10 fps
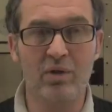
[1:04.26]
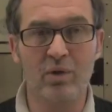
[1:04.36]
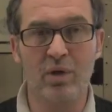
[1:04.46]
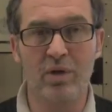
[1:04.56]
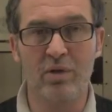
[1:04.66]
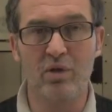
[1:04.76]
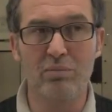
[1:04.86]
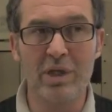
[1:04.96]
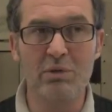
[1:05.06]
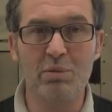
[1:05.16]
to
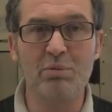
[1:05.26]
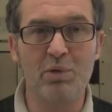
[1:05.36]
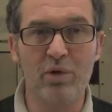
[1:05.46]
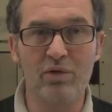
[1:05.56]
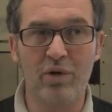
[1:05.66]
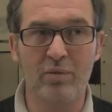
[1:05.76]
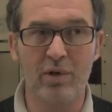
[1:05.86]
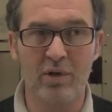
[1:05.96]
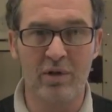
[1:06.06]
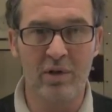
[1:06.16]
meet people from
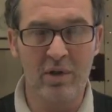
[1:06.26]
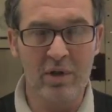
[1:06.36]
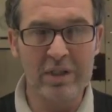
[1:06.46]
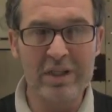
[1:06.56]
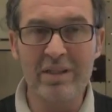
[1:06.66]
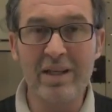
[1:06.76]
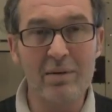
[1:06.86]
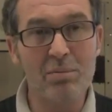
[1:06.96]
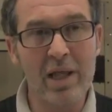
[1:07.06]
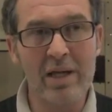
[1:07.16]
the entire
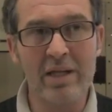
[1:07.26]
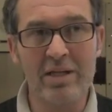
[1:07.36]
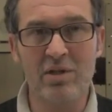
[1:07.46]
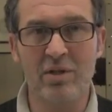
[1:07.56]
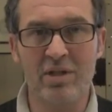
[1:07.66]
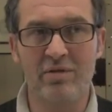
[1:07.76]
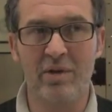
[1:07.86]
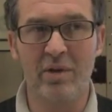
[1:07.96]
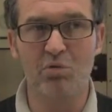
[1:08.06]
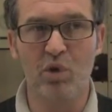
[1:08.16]
planet, so that's
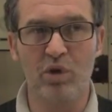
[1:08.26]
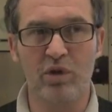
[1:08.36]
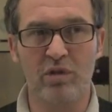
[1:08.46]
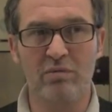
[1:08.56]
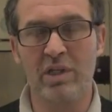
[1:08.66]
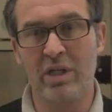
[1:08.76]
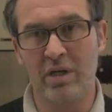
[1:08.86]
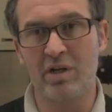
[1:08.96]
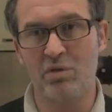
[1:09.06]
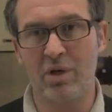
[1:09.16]
very important here
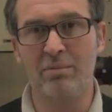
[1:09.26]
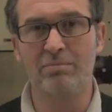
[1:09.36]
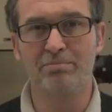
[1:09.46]
as well.